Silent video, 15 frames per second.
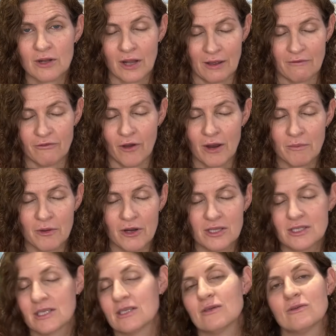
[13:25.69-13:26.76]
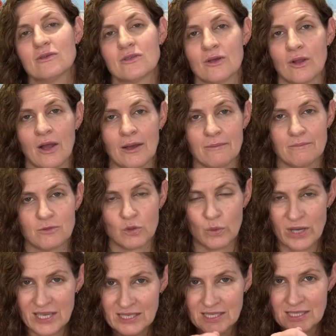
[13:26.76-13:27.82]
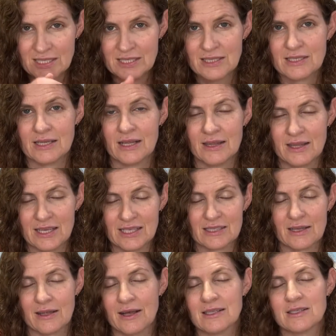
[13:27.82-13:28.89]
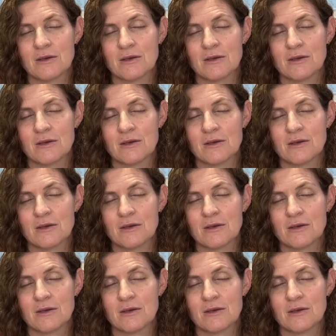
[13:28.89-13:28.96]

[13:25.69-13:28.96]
like fine motor skills, so like tweezers and things like that.